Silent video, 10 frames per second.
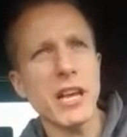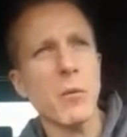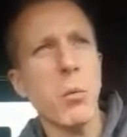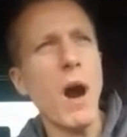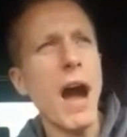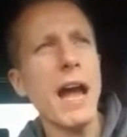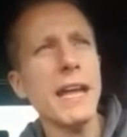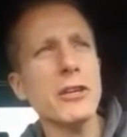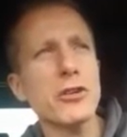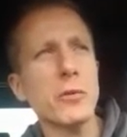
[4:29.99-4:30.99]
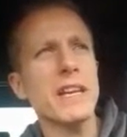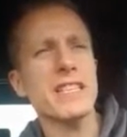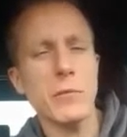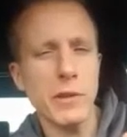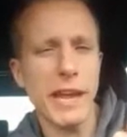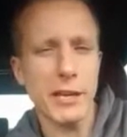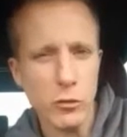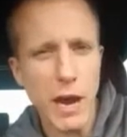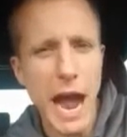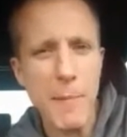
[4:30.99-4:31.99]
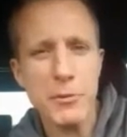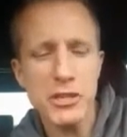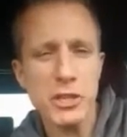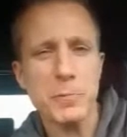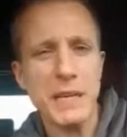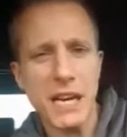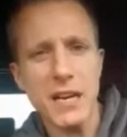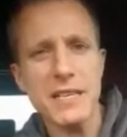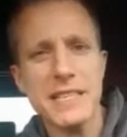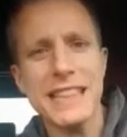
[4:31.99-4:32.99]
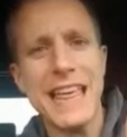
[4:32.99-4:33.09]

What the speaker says: Like, why treat someone like crap just because